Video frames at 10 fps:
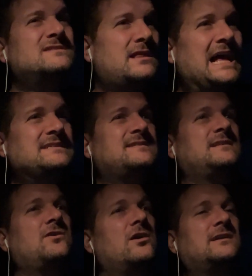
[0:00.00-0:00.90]
classes
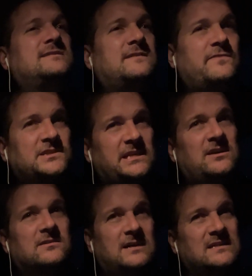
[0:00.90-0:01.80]
in Arlington, Virginia
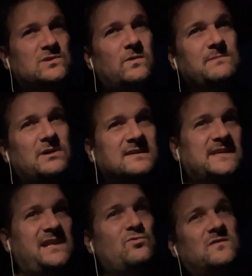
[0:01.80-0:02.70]
are not $20 anymore.